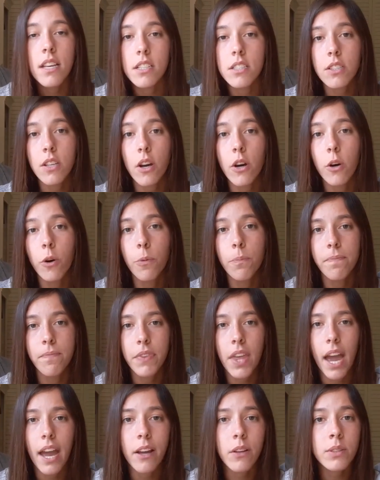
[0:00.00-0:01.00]
So
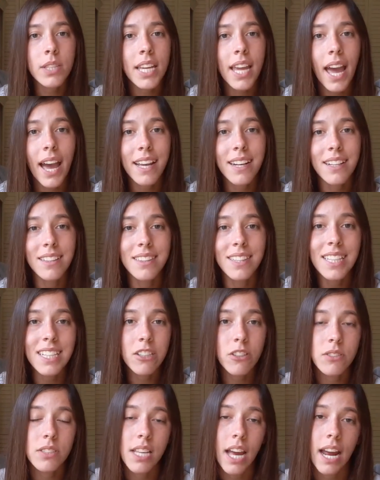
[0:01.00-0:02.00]
I only had a
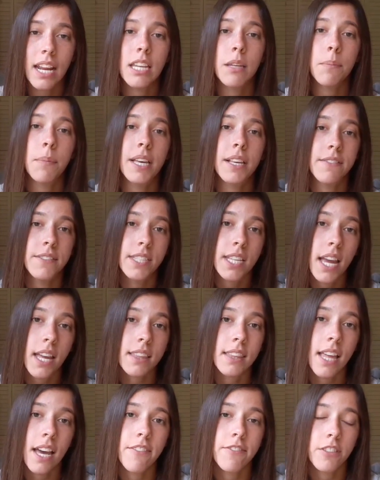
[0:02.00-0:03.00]
little tiny bit of
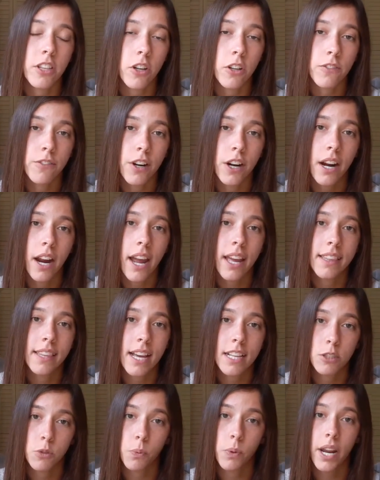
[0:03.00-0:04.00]
sand left over, and
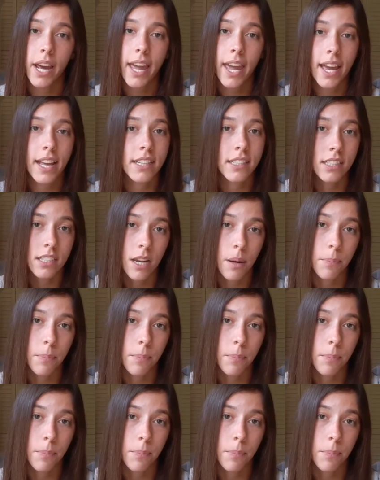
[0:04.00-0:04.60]
that's what I ended